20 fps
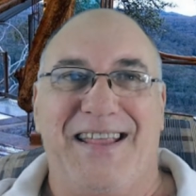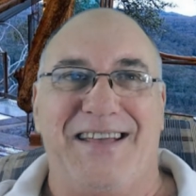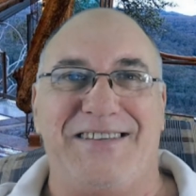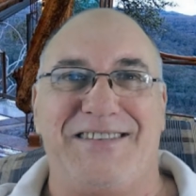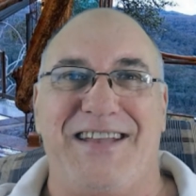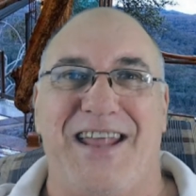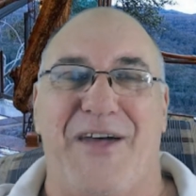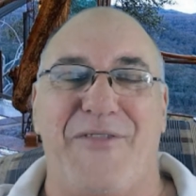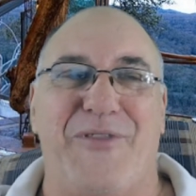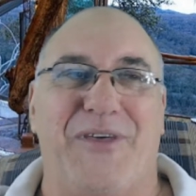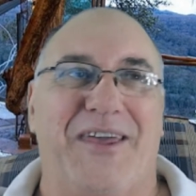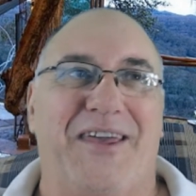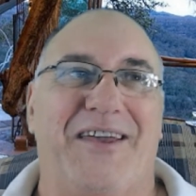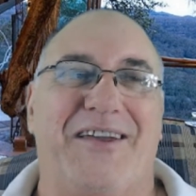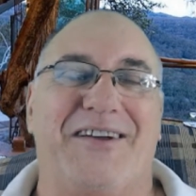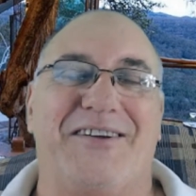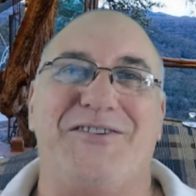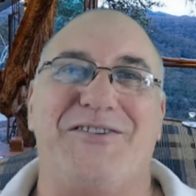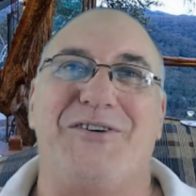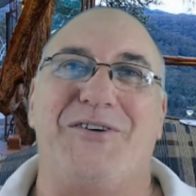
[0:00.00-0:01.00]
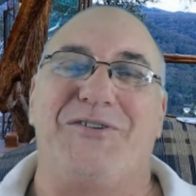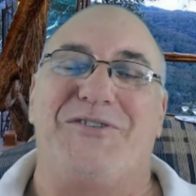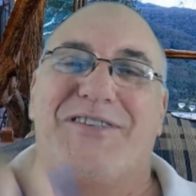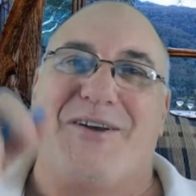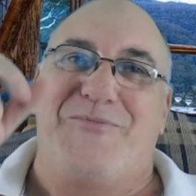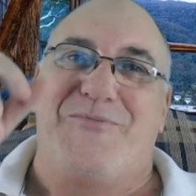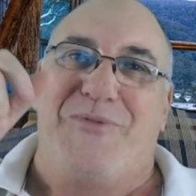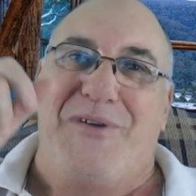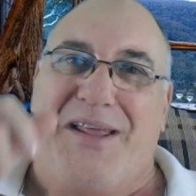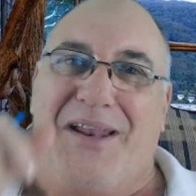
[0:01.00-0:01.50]
There's nothing you can do.
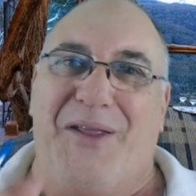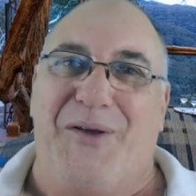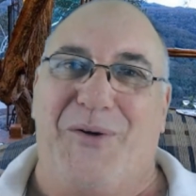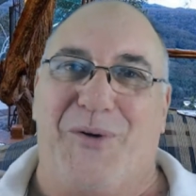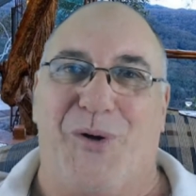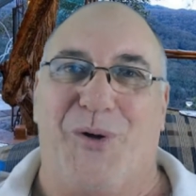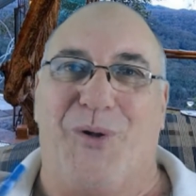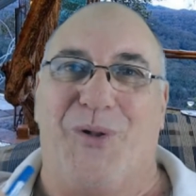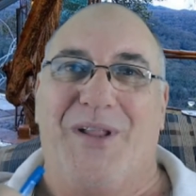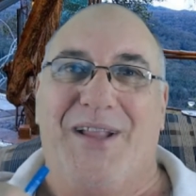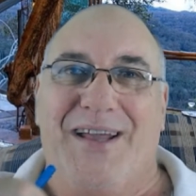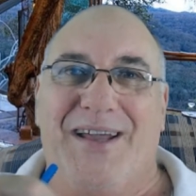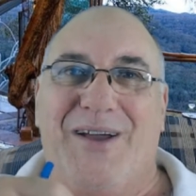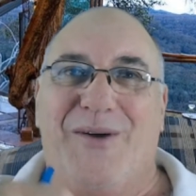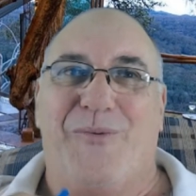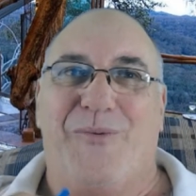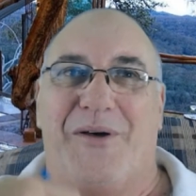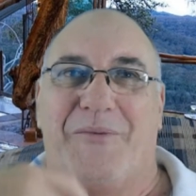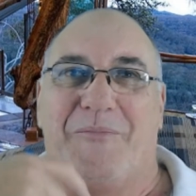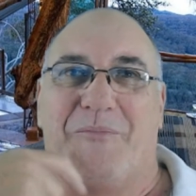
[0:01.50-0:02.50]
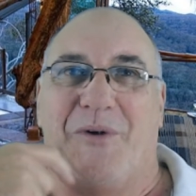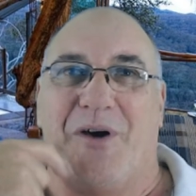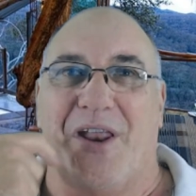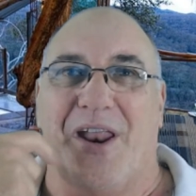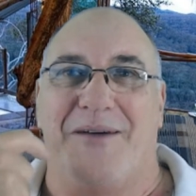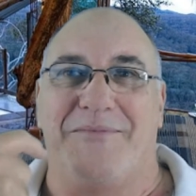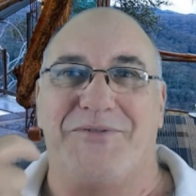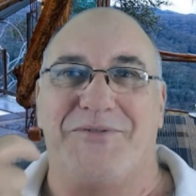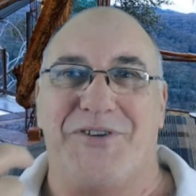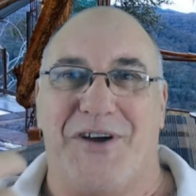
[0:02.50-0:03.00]
So really all, what, what
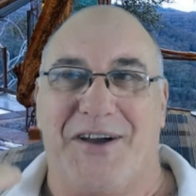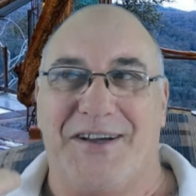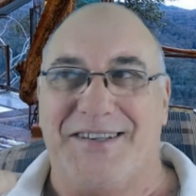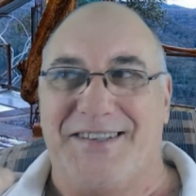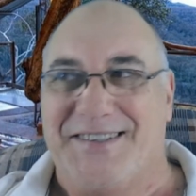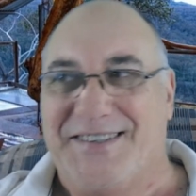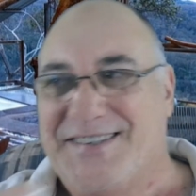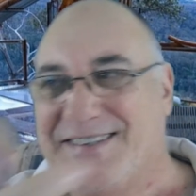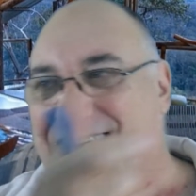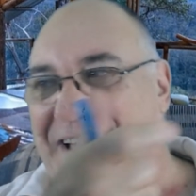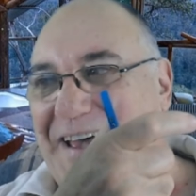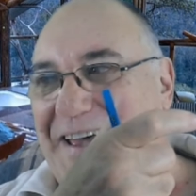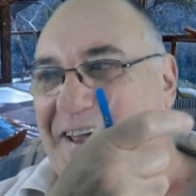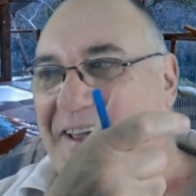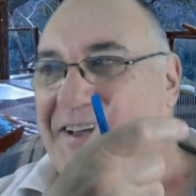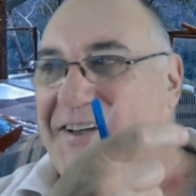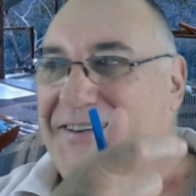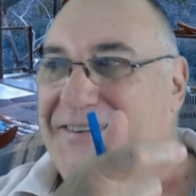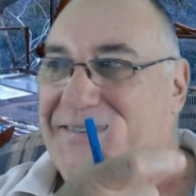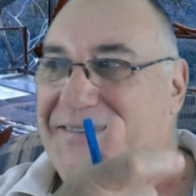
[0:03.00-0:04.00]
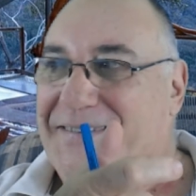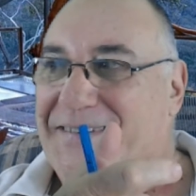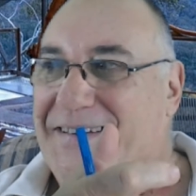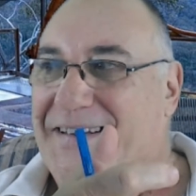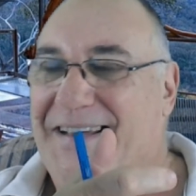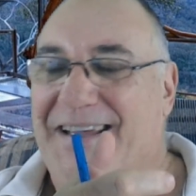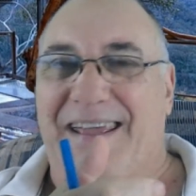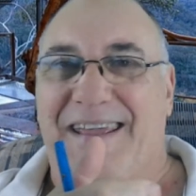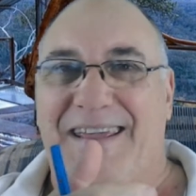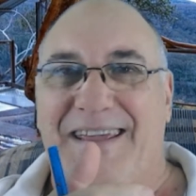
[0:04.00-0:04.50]
I'm trying to say
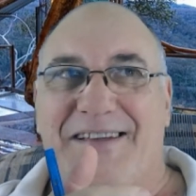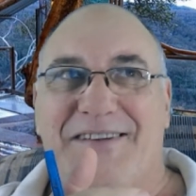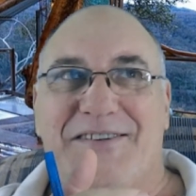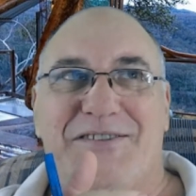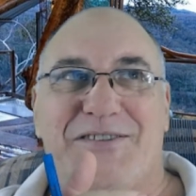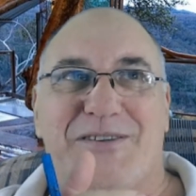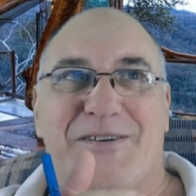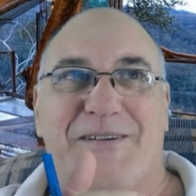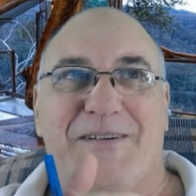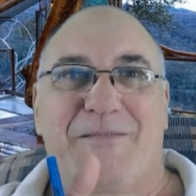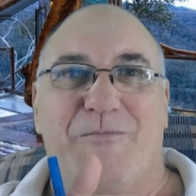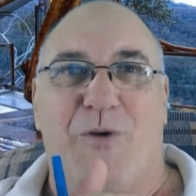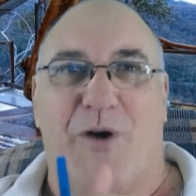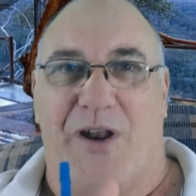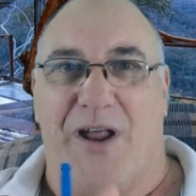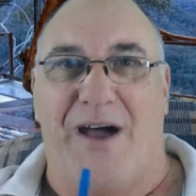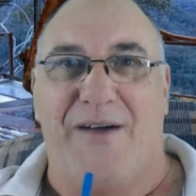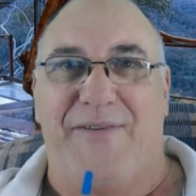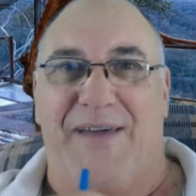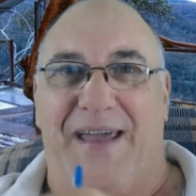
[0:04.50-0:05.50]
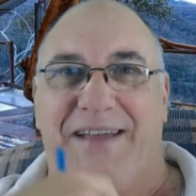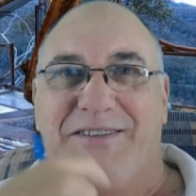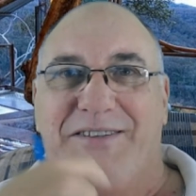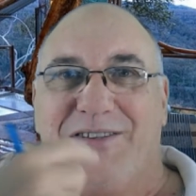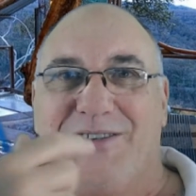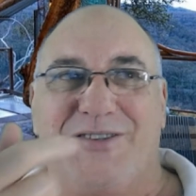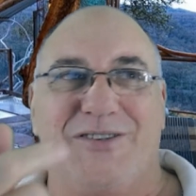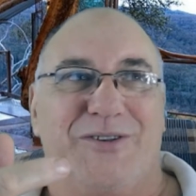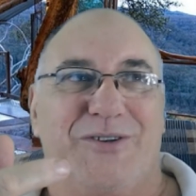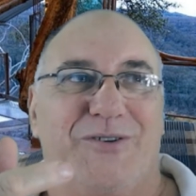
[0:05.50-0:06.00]
is what I've had to
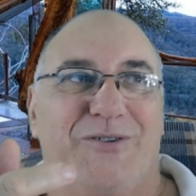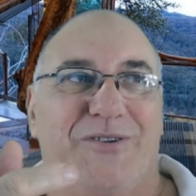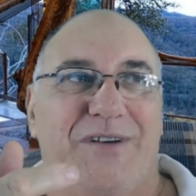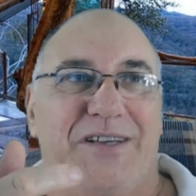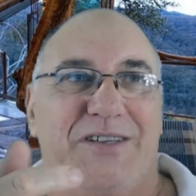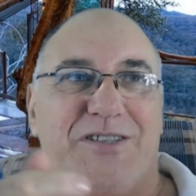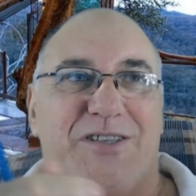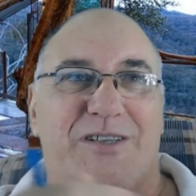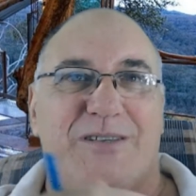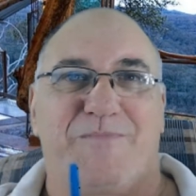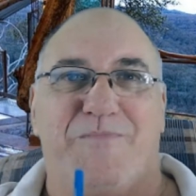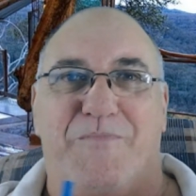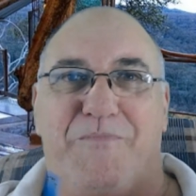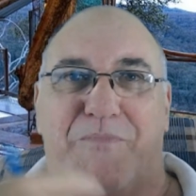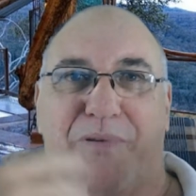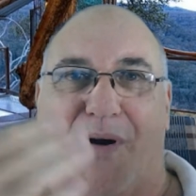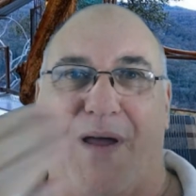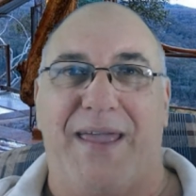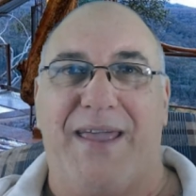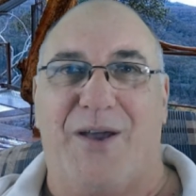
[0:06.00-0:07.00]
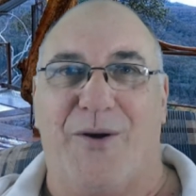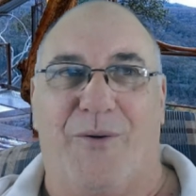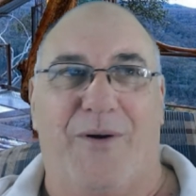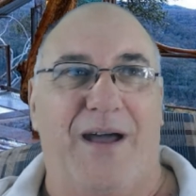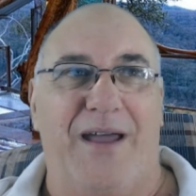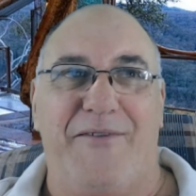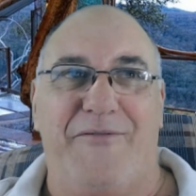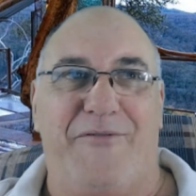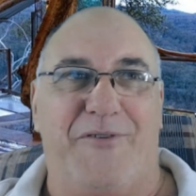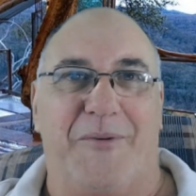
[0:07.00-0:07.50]
do is just break
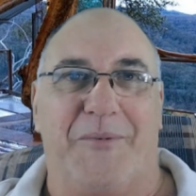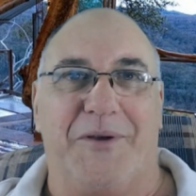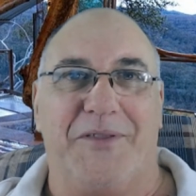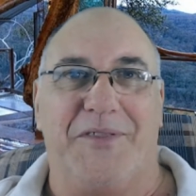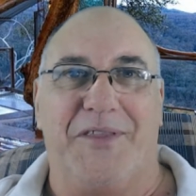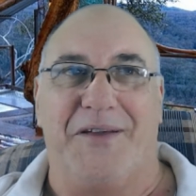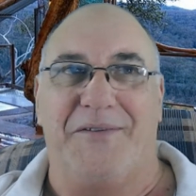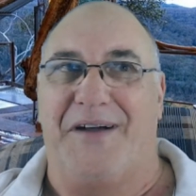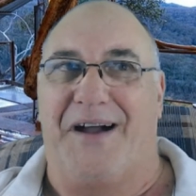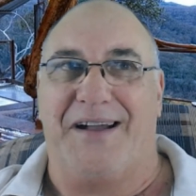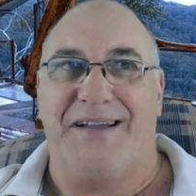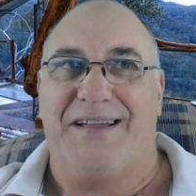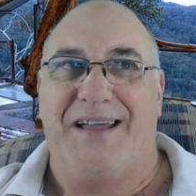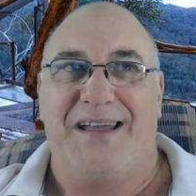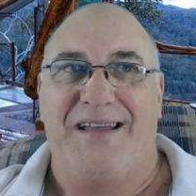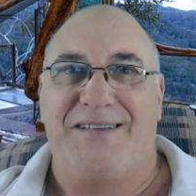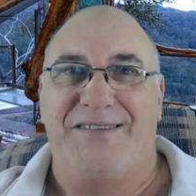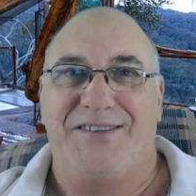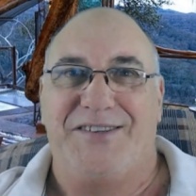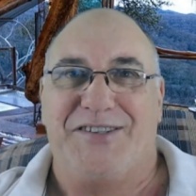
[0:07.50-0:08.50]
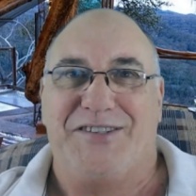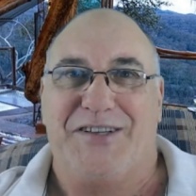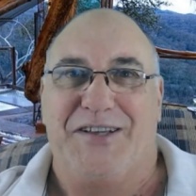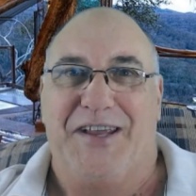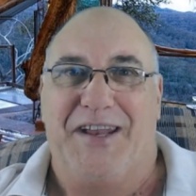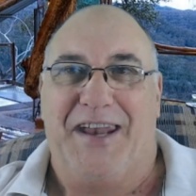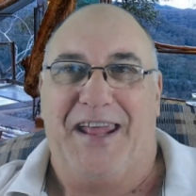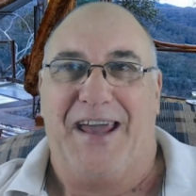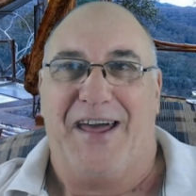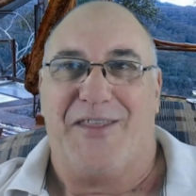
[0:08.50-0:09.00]
away from it. I can't see
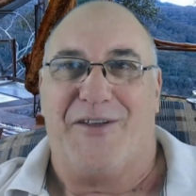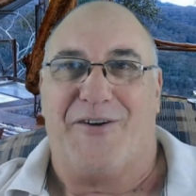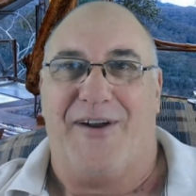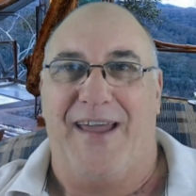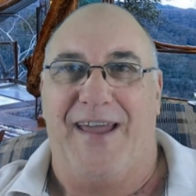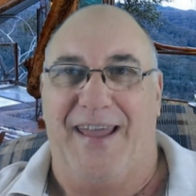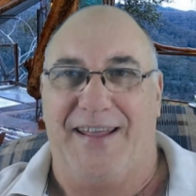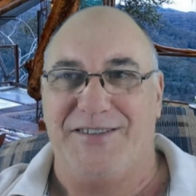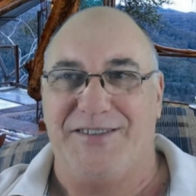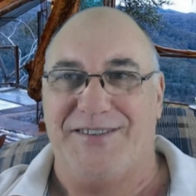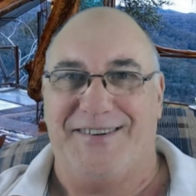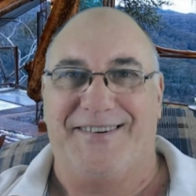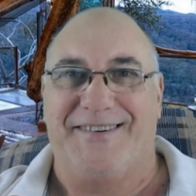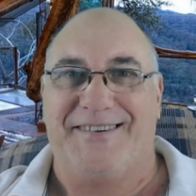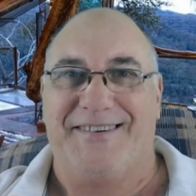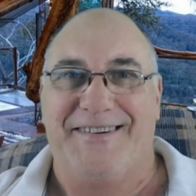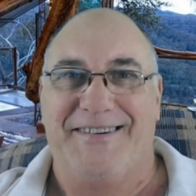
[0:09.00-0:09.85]
any other answer.